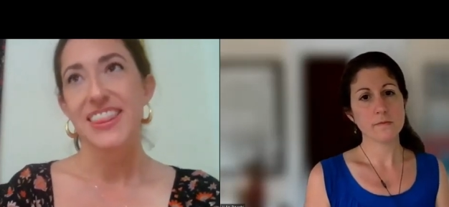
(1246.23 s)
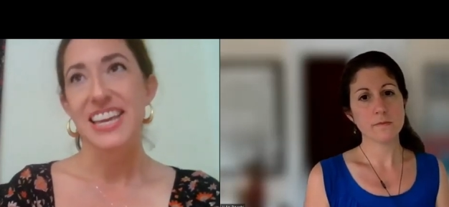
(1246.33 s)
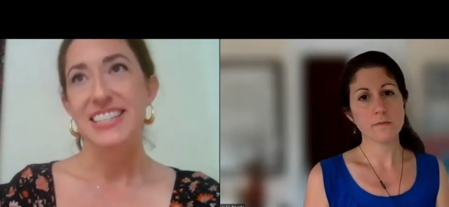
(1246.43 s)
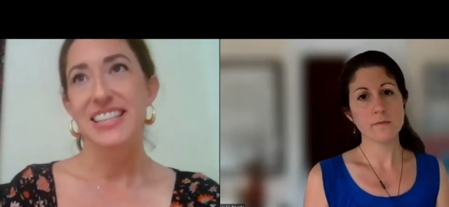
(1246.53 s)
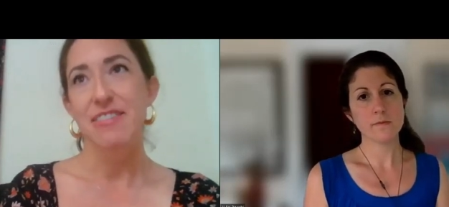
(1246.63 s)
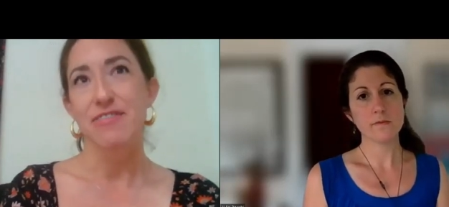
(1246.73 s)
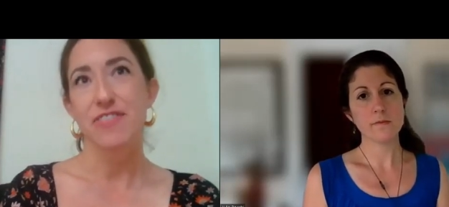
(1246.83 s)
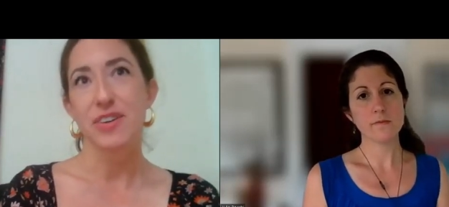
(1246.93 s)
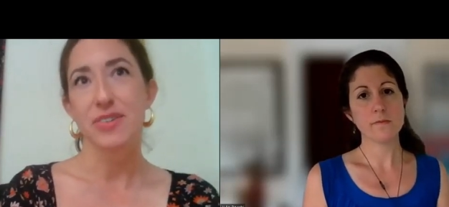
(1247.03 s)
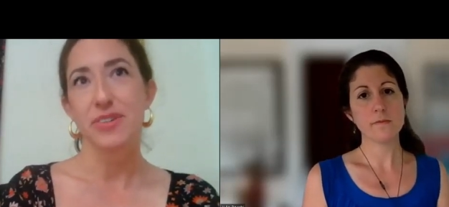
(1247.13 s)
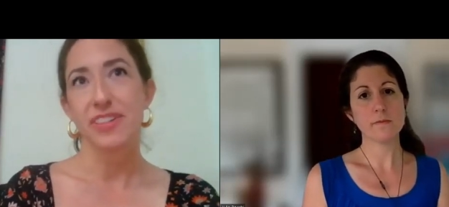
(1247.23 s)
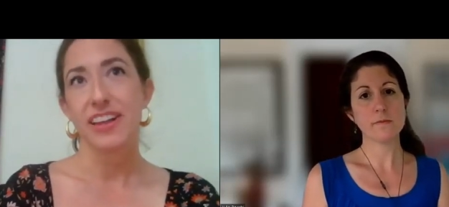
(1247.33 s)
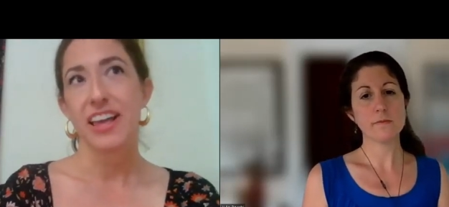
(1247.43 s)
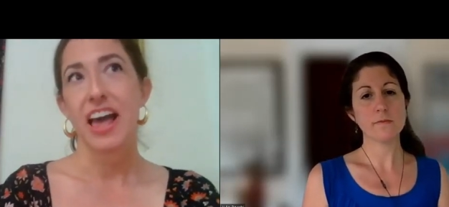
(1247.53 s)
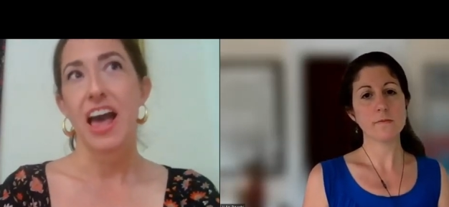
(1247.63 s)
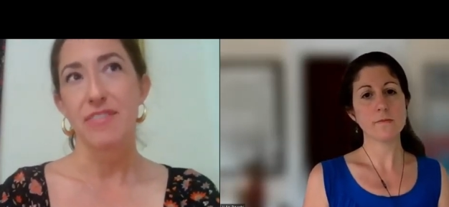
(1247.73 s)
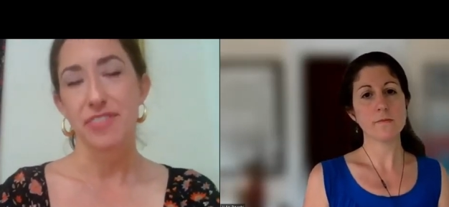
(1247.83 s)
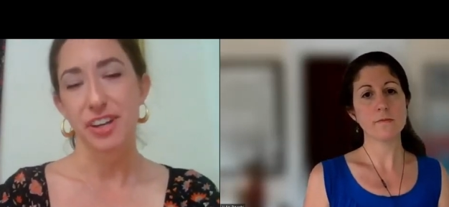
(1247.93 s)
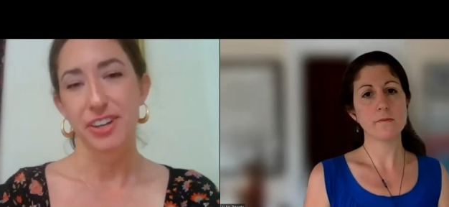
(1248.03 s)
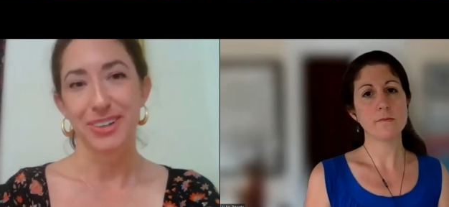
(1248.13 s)
Speaker 1: things that feel
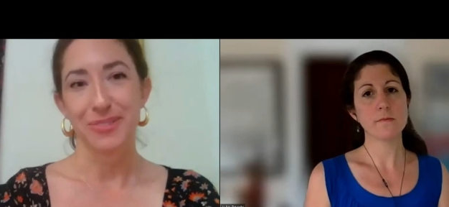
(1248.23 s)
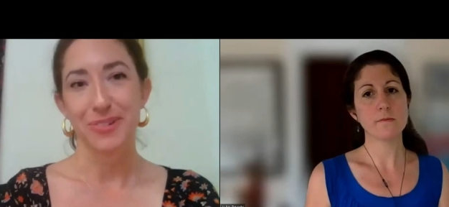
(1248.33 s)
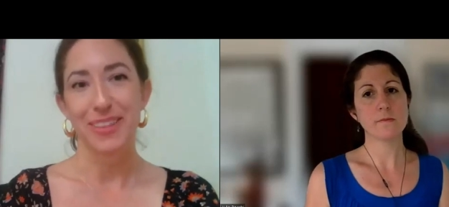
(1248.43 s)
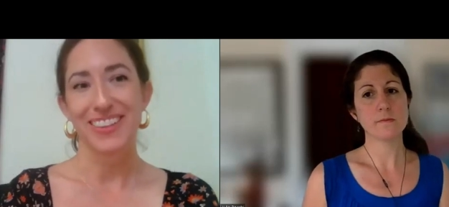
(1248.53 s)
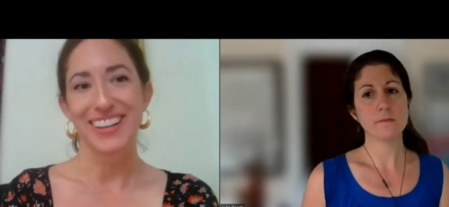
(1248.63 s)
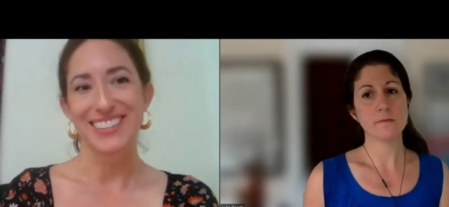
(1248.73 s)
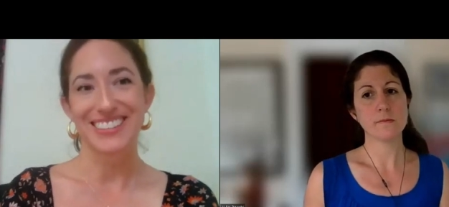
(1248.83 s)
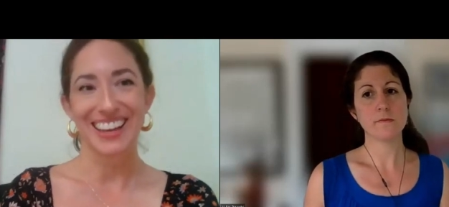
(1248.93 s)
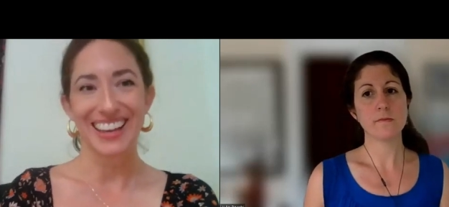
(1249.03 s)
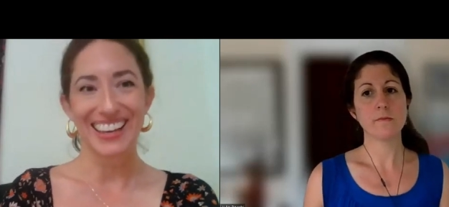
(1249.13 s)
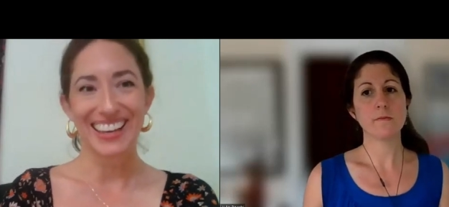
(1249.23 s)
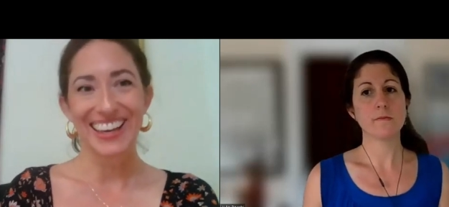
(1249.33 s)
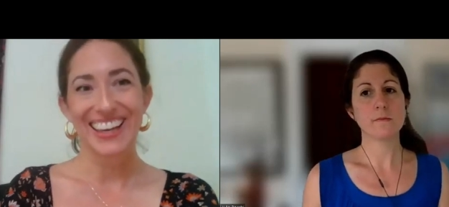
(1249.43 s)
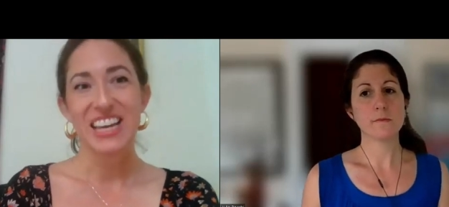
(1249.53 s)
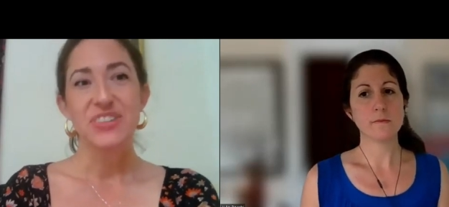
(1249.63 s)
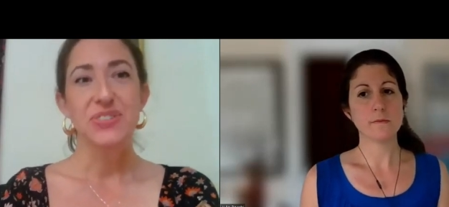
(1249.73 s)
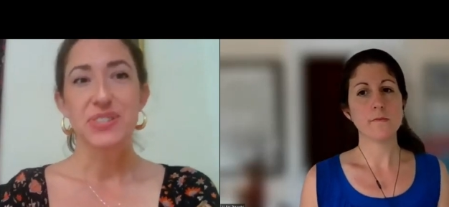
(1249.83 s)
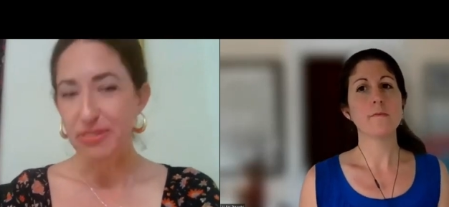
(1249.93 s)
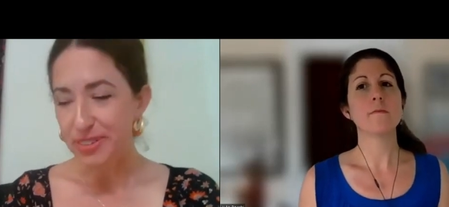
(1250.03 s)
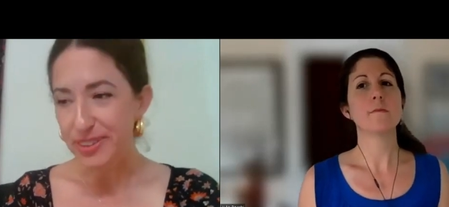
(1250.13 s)
heavier whether that's like
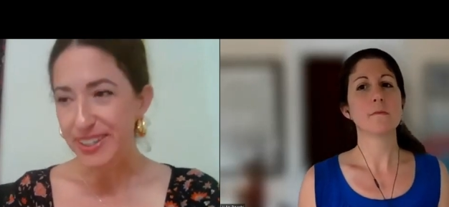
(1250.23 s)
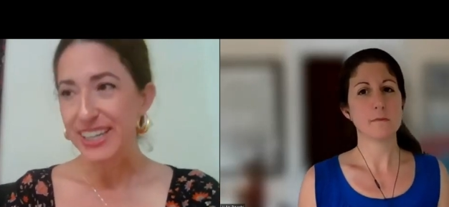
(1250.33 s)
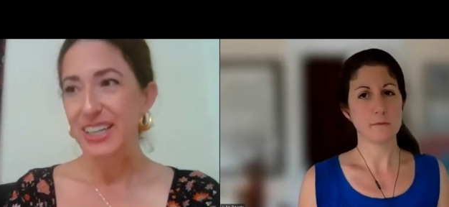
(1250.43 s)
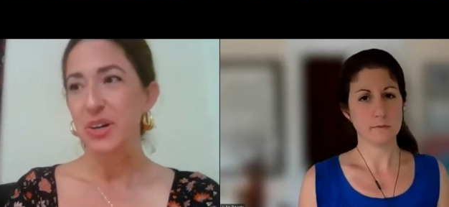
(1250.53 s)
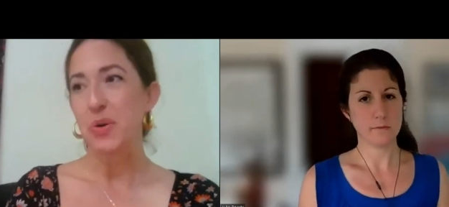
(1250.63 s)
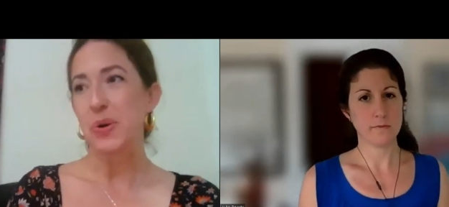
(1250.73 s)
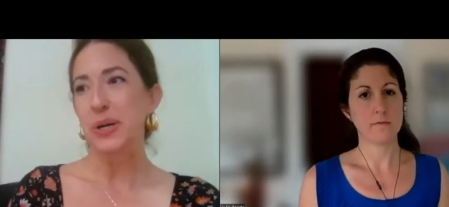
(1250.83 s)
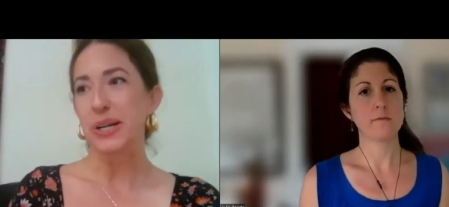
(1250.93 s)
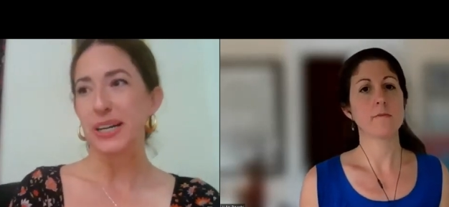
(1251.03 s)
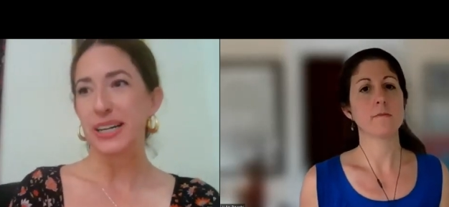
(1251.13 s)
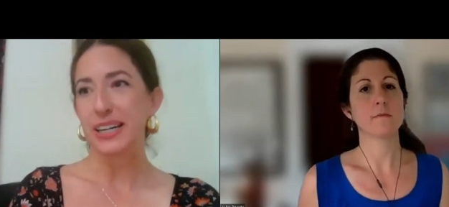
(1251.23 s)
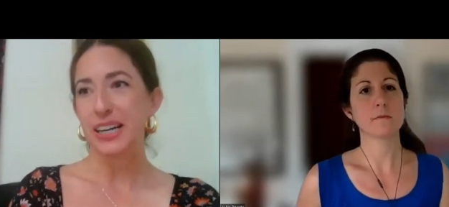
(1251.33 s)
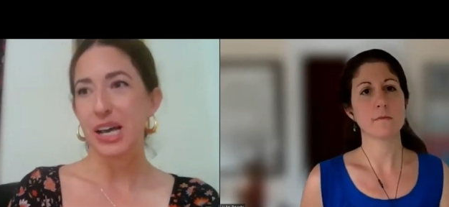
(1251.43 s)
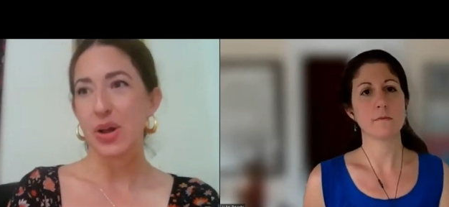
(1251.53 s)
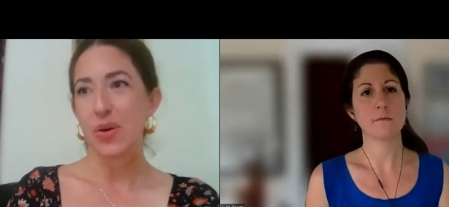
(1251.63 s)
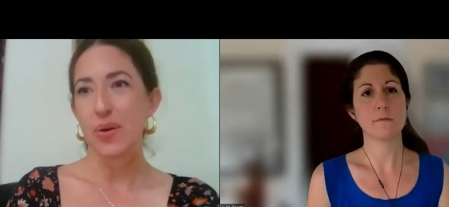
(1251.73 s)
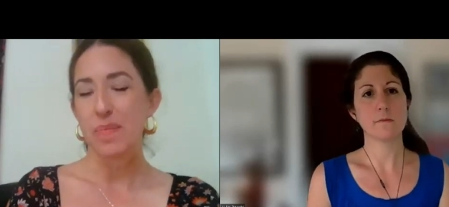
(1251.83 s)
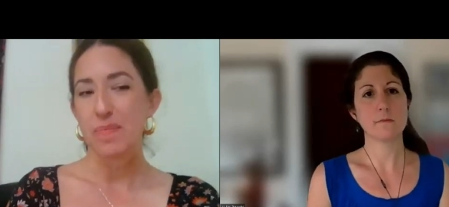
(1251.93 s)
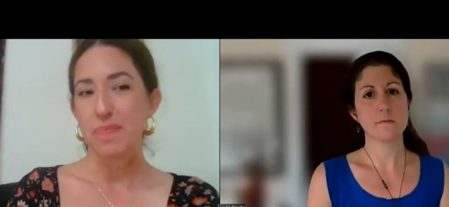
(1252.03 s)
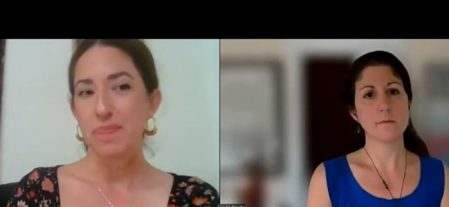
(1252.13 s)
suffering or you know